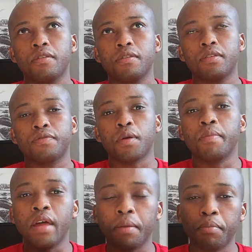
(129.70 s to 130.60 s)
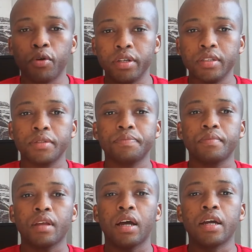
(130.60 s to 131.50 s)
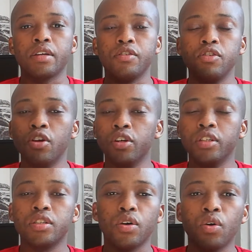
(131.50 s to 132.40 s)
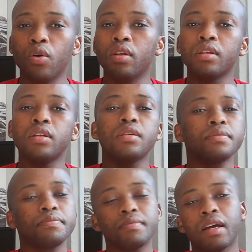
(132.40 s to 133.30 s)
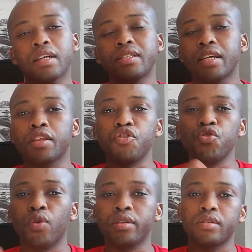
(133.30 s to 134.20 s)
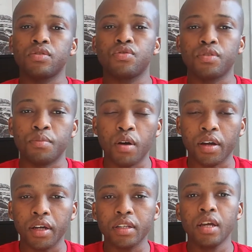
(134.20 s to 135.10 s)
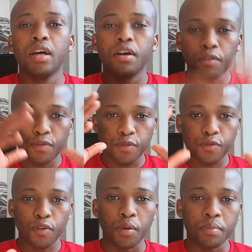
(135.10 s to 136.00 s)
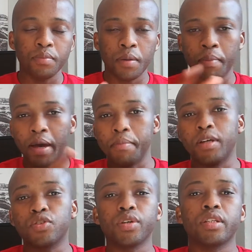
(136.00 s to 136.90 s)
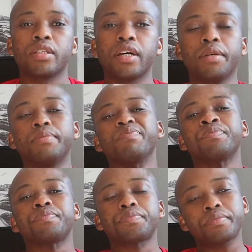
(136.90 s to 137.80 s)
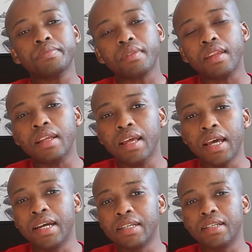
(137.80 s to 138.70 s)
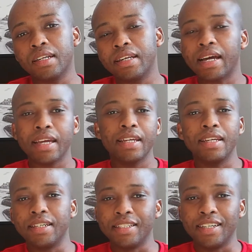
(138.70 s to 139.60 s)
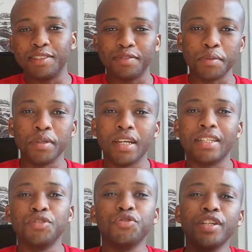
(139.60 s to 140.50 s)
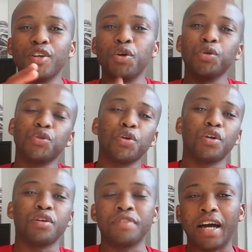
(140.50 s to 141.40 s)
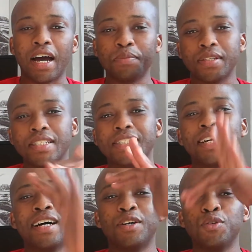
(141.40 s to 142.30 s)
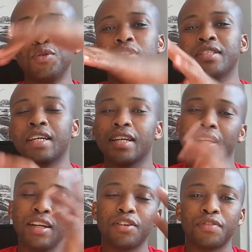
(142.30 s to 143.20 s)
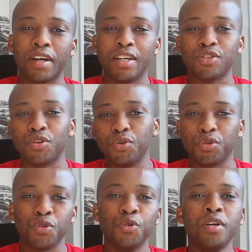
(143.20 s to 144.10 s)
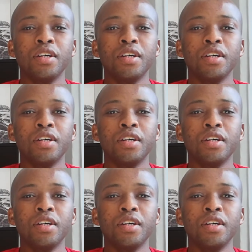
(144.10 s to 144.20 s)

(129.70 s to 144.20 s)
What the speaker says: from that point I learned all, I can say, the nuances to the market from my mentor at the time. And luckily enough, I mean, I didn't really go through a lot of the ups and downs that a lot of guys go through.